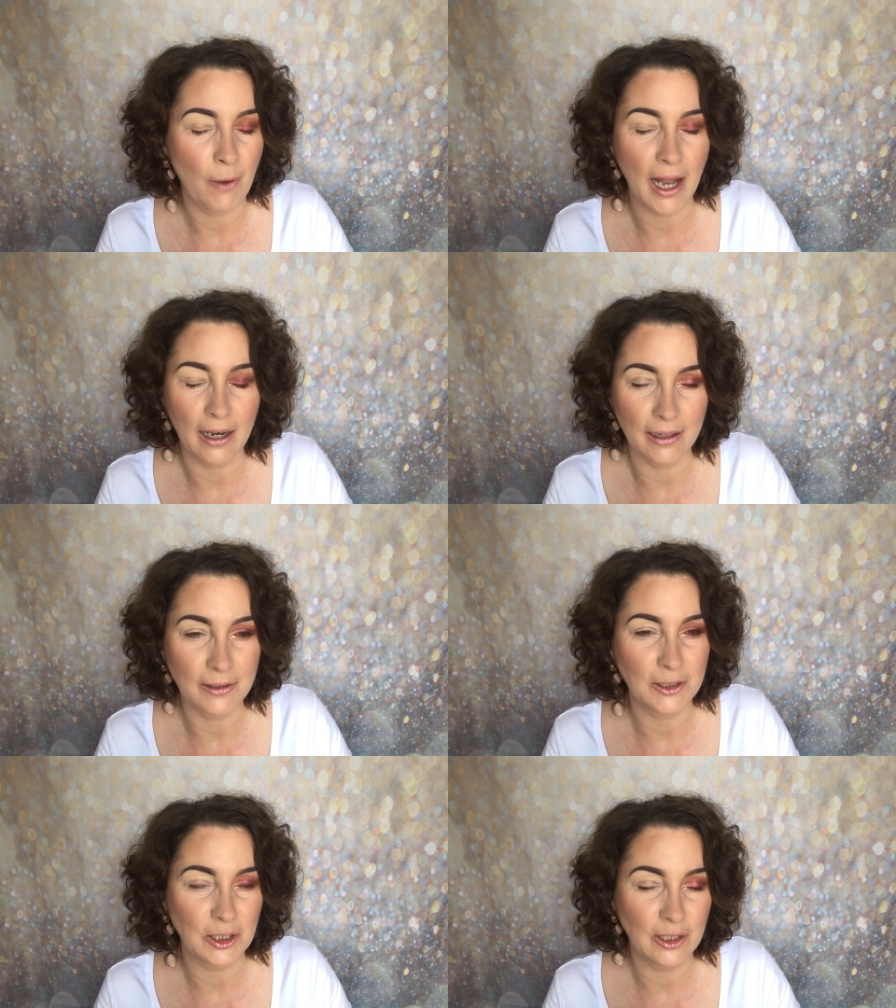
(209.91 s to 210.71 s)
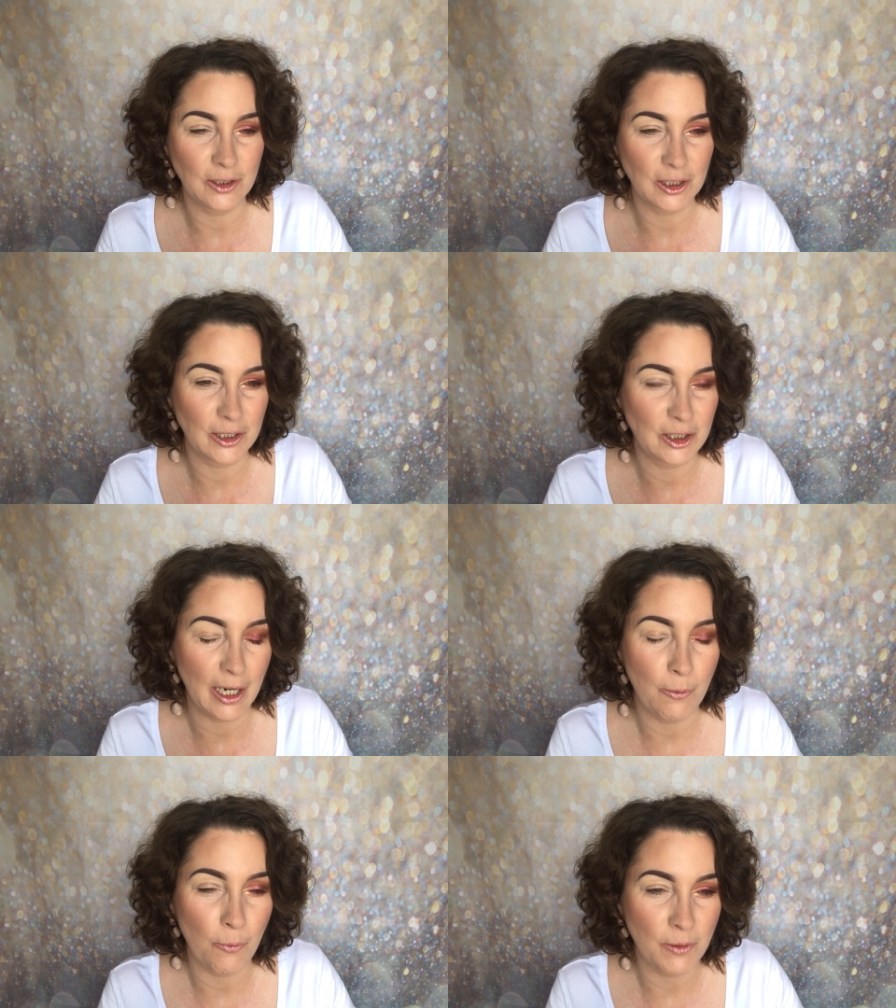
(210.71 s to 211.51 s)
well,
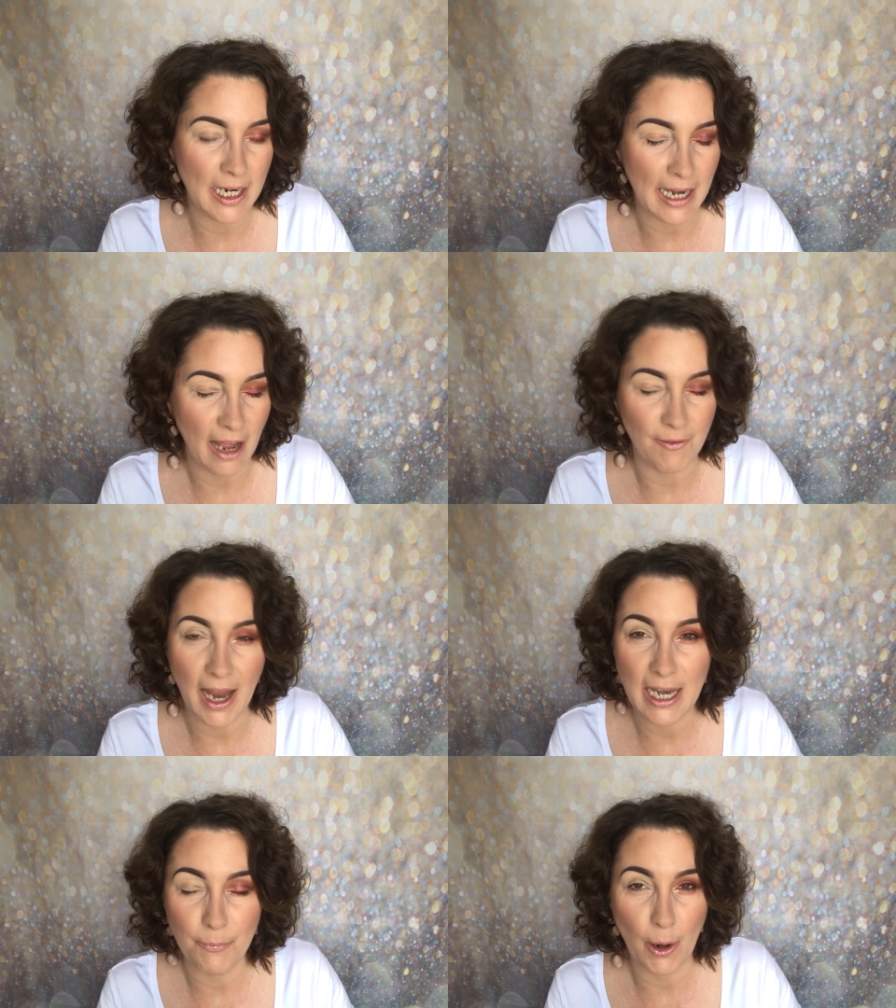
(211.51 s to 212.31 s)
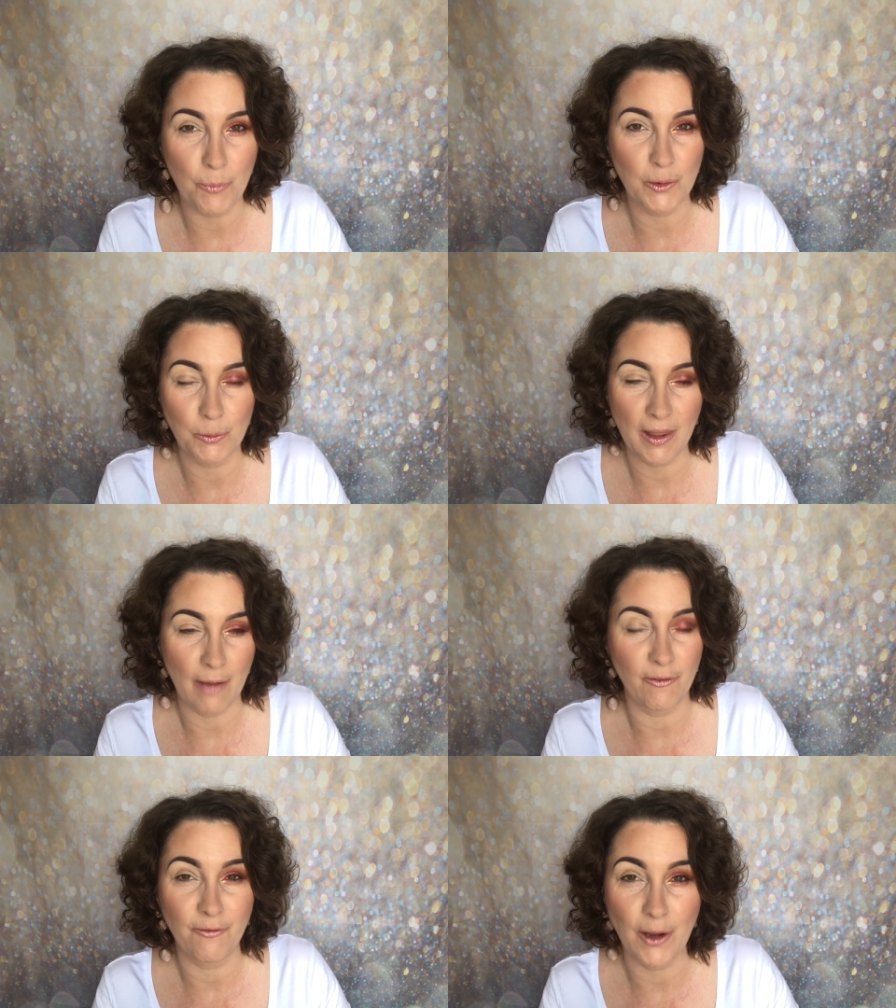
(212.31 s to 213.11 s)
she didn't have any problems with
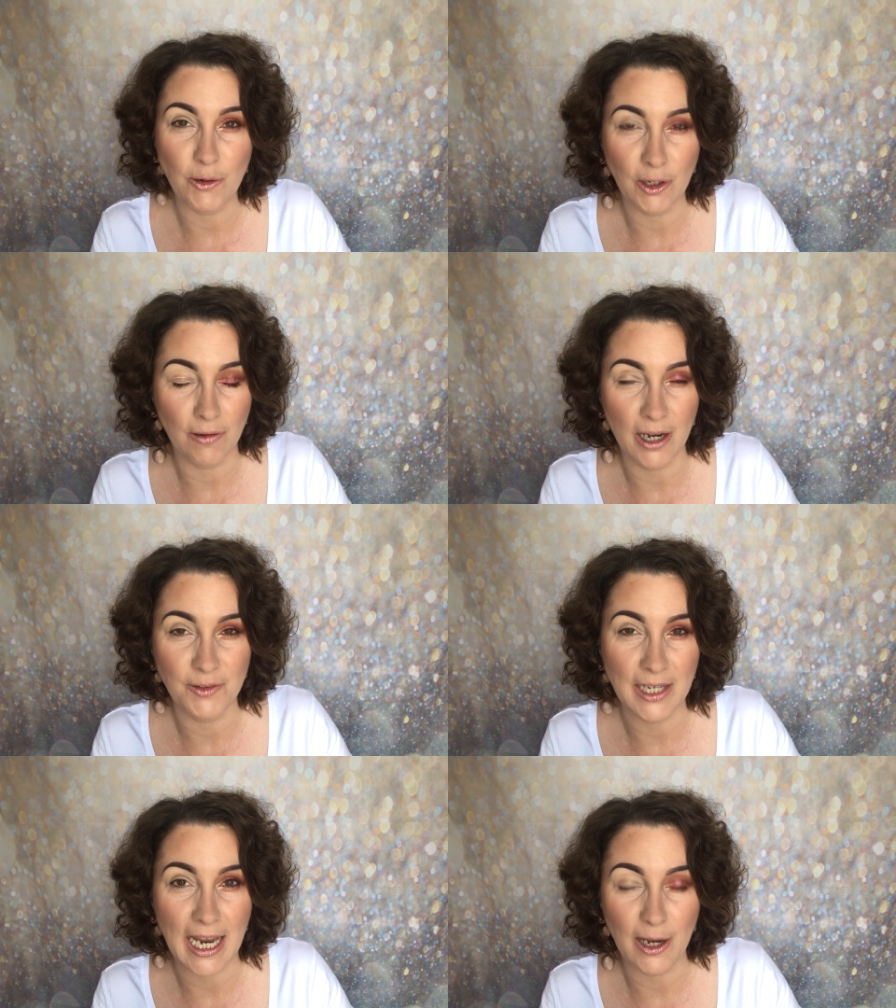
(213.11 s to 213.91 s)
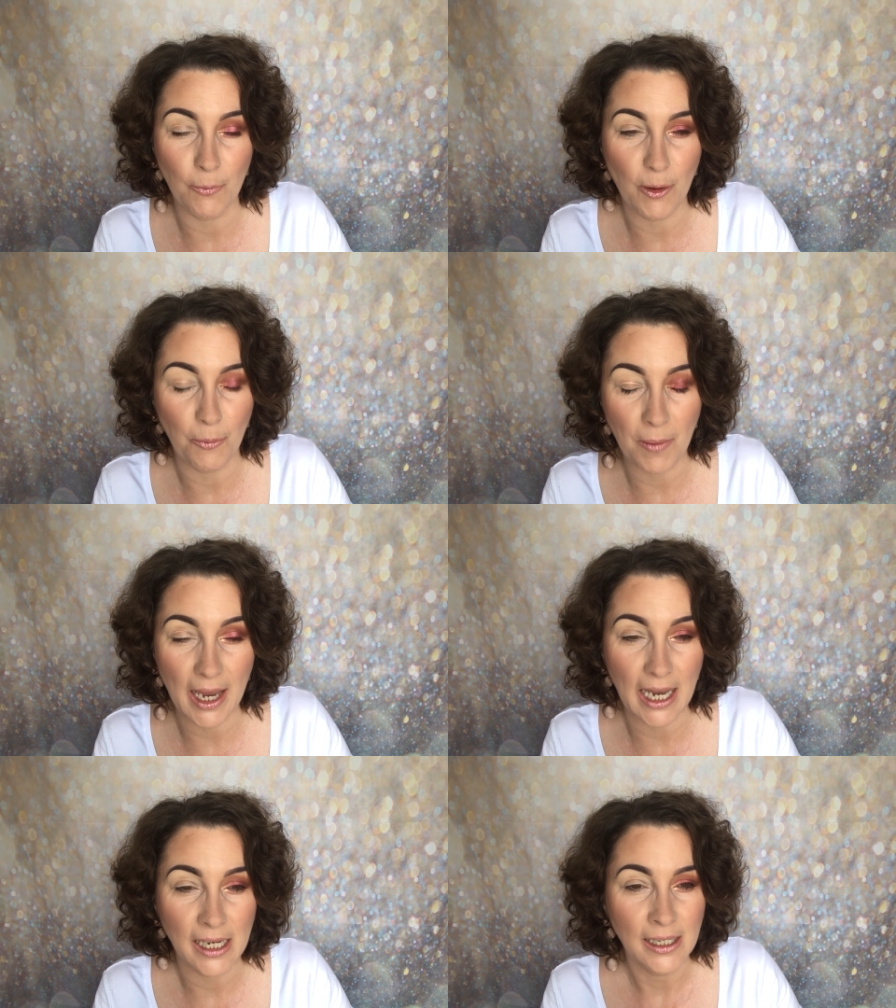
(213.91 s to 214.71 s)
having photographs taken with
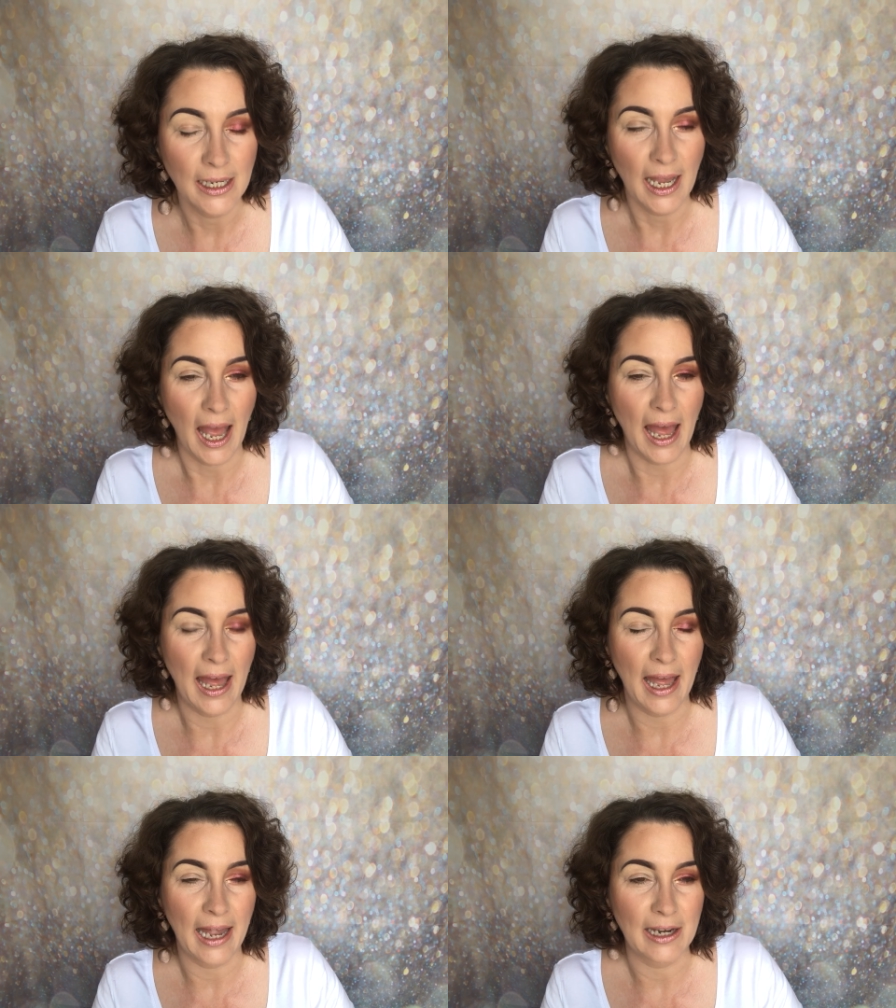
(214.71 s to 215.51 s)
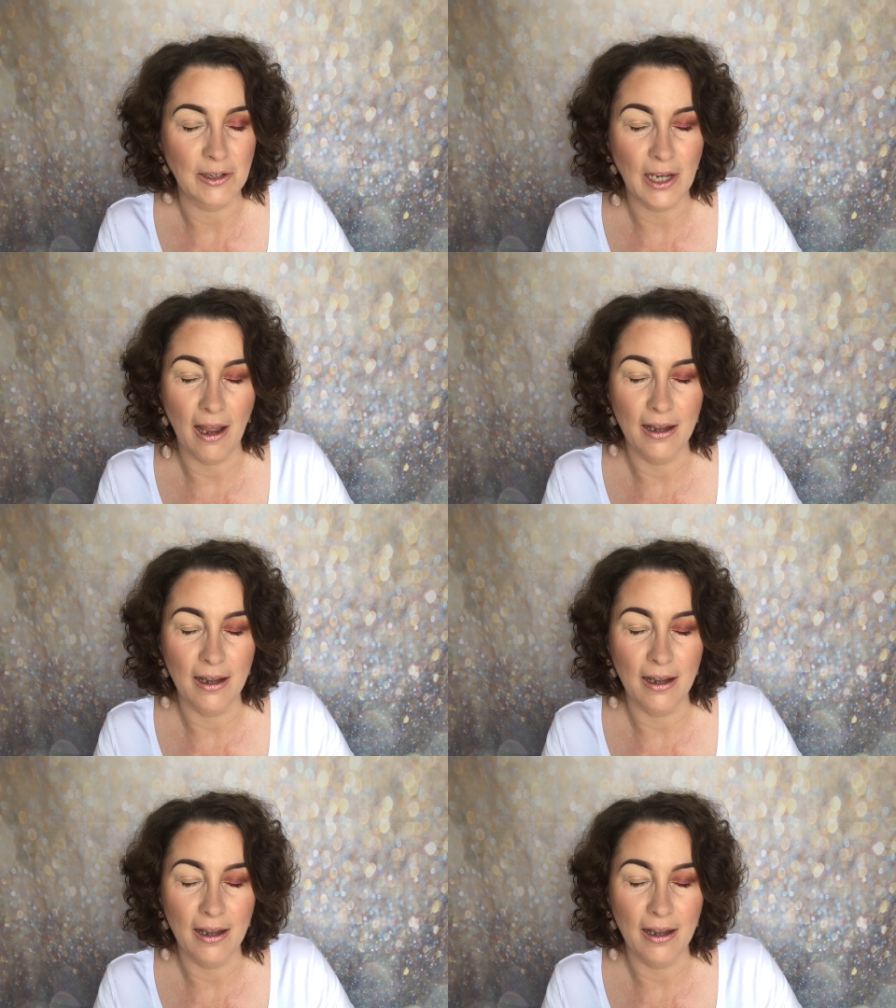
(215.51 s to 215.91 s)
me and